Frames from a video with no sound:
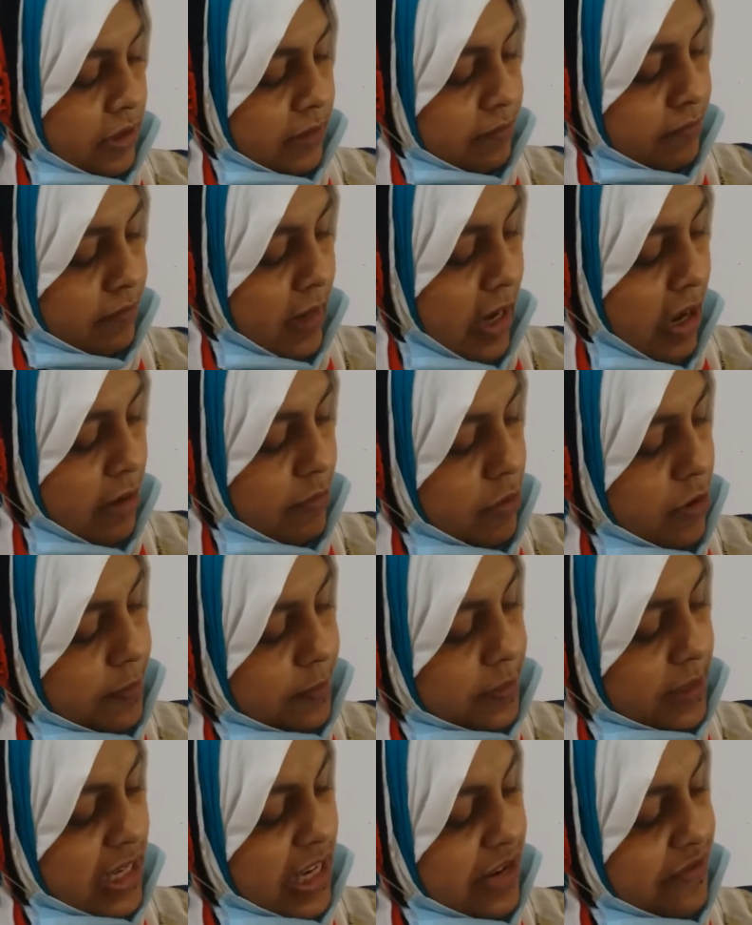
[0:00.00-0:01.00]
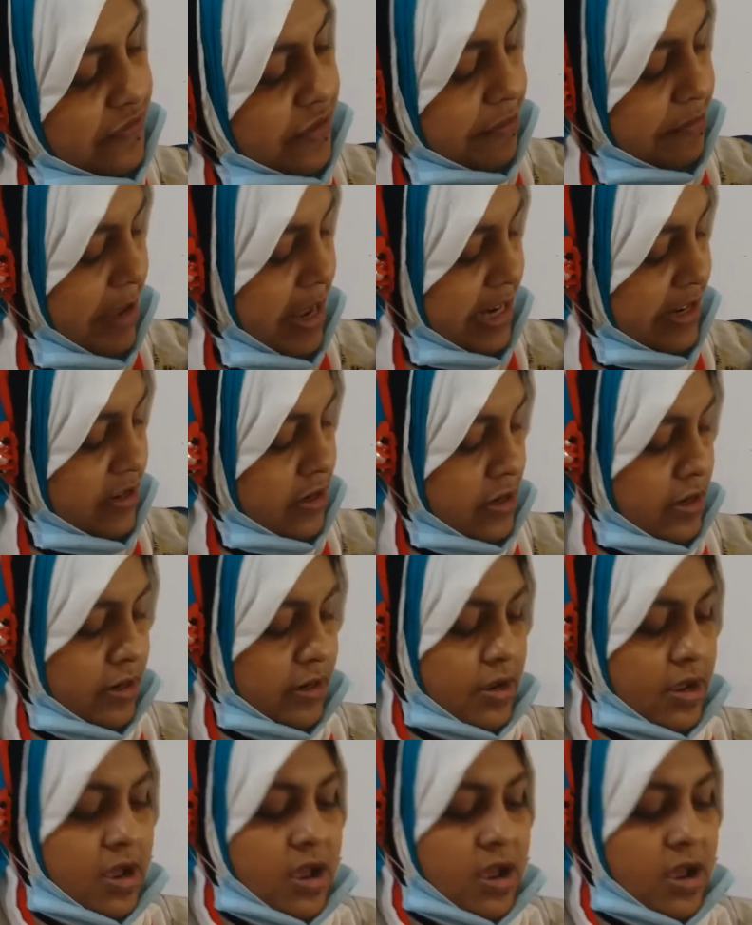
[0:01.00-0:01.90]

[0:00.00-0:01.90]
with Mahbub's information.